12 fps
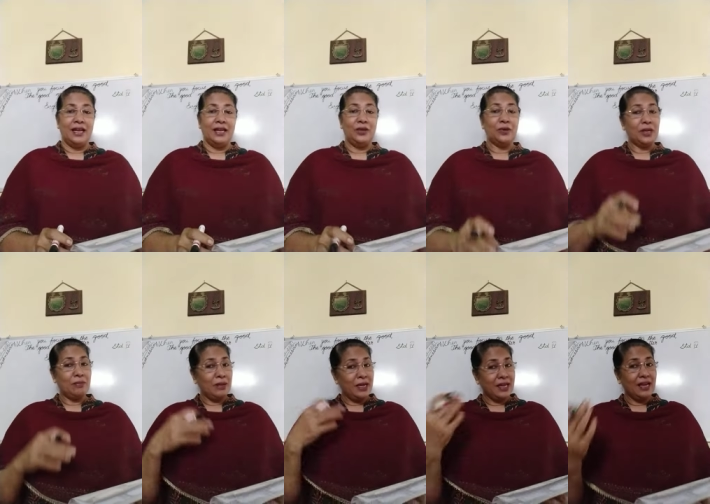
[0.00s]
You can
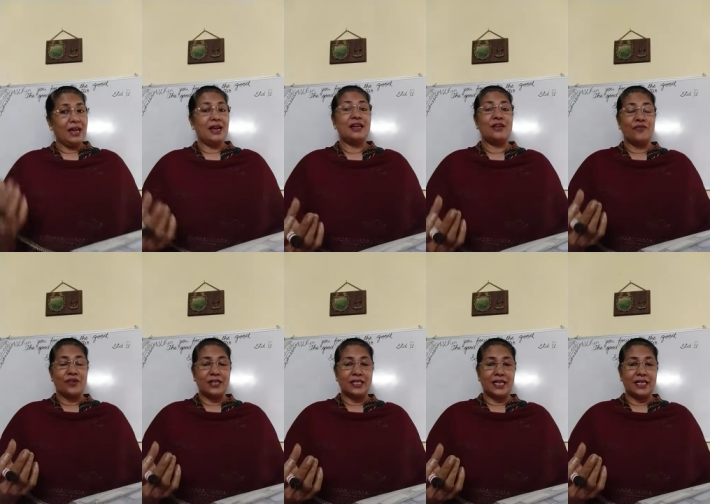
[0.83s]
make a
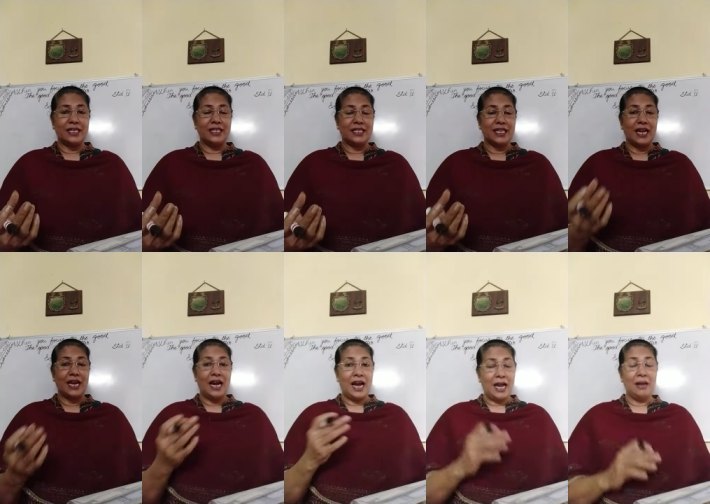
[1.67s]
different sentence.
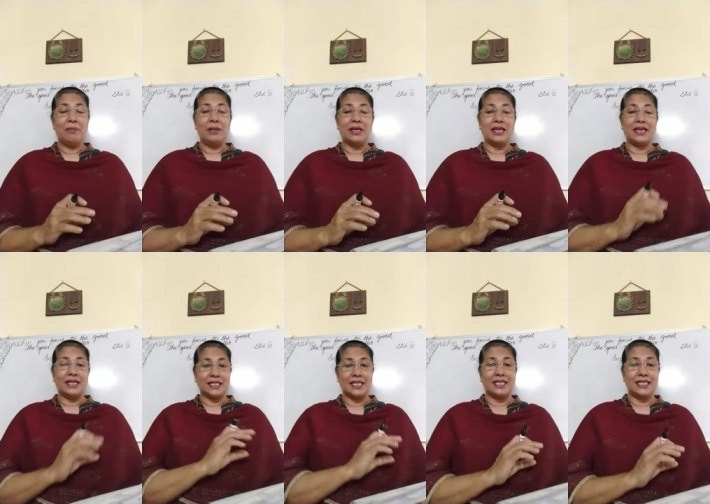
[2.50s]
I am making a
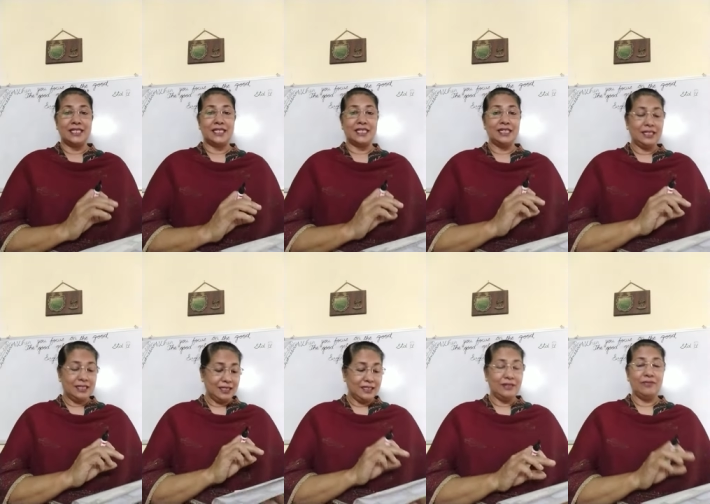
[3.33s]
sentence here
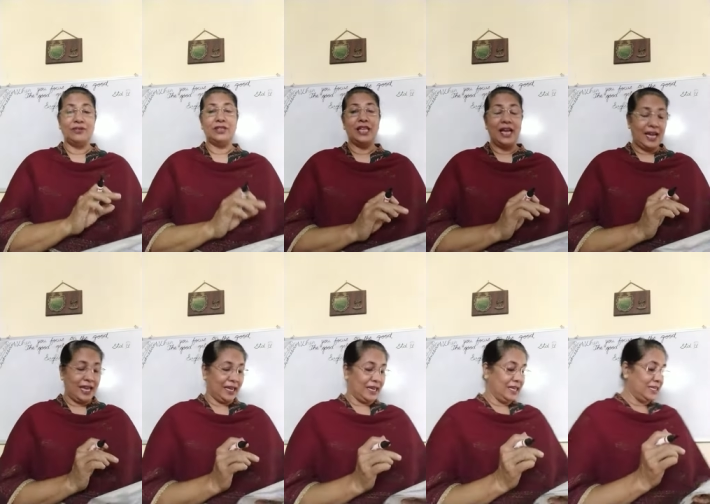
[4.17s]
with
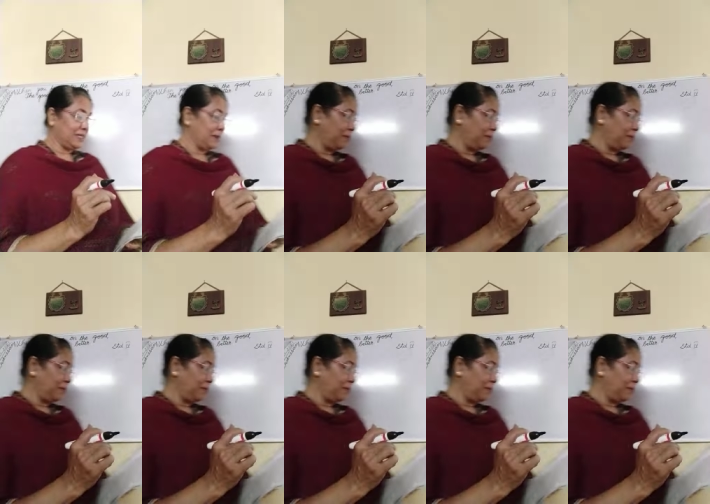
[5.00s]
anglet,